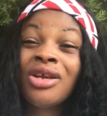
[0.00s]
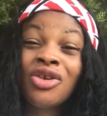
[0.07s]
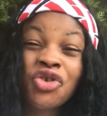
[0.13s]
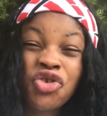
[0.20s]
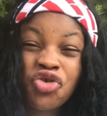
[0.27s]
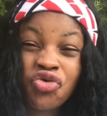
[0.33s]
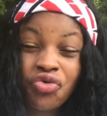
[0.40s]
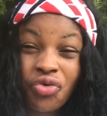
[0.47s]

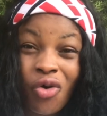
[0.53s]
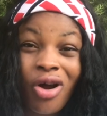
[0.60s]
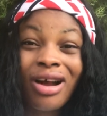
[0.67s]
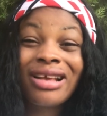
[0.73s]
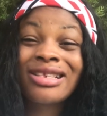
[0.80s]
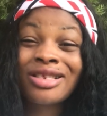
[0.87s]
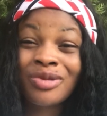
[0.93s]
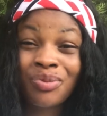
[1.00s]

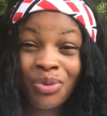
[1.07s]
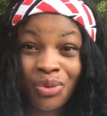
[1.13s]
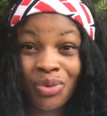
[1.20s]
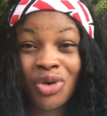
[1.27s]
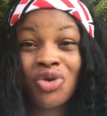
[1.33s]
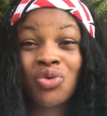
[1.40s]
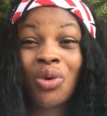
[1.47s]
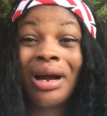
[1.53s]
strong
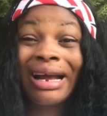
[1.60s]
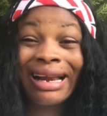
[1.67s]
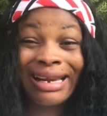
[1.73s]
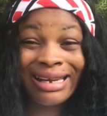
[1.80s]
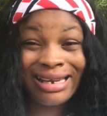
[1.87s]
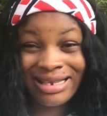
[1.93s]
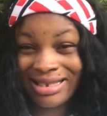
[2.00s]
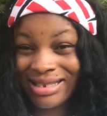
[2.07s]
spiritual
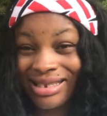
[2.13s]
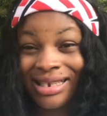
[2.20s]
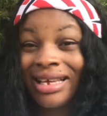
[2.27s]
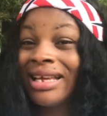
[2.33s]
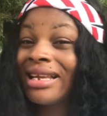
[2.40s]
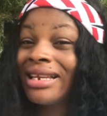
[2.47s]
cleansing